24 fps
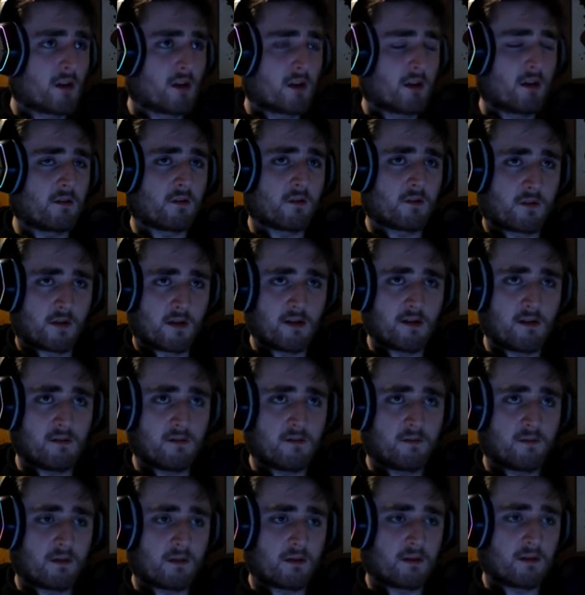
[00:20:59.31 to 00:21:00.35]
That's good to know.
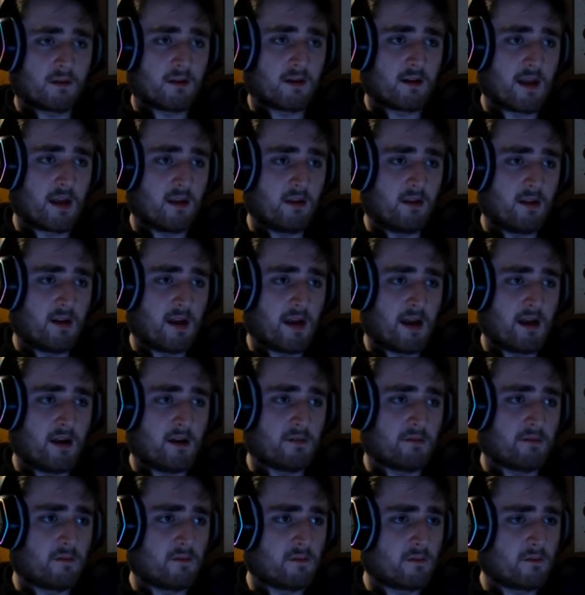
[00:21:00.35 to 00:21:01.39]
And handy to have.